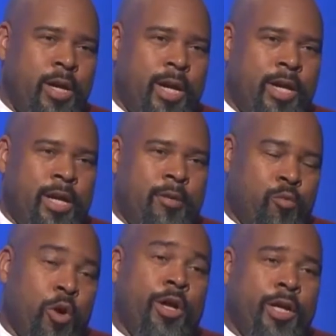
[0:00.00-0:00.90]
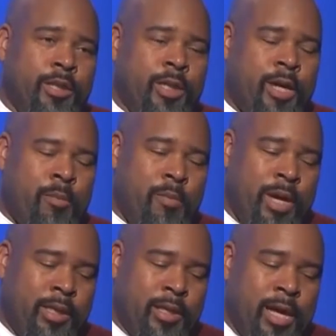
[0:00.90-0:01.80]
And I'm running to help
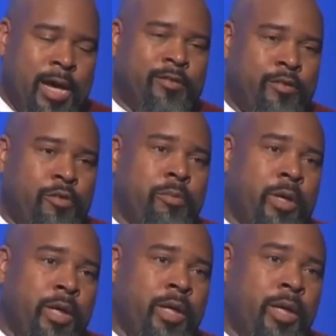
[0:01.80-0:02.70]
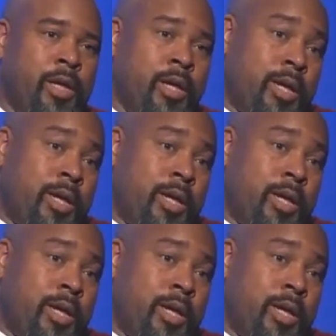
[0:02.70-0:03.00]
make the lives of everybody